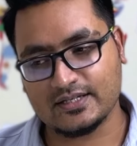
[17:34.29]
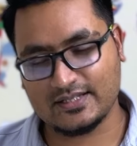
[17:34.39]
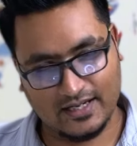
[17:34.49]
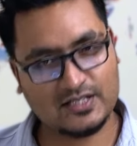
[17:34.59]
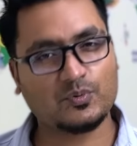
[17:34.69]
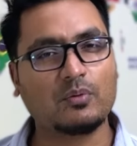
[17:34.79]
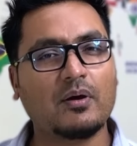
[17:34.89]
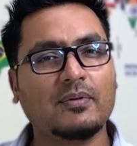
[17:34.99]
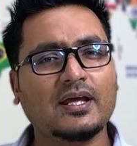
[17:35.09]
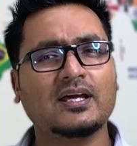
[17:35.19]
change
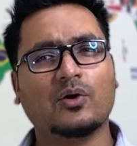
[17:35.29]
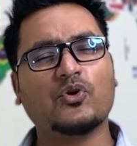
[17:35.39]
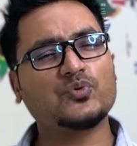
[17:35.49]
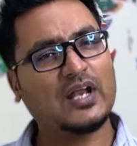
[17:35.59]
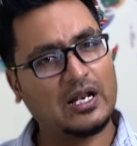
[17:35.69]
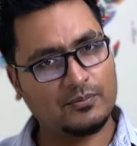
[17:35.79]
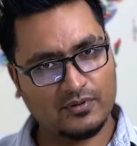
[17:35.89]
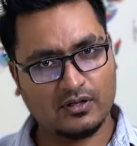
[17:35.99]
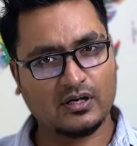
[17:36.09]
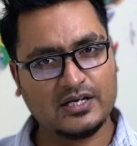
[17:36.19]
probably, which will help
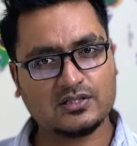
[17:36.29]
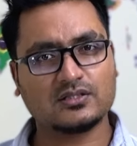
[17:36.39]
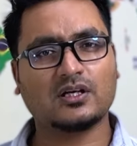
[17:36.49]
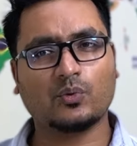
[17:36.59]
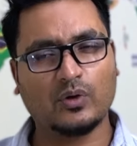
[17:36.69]
each other.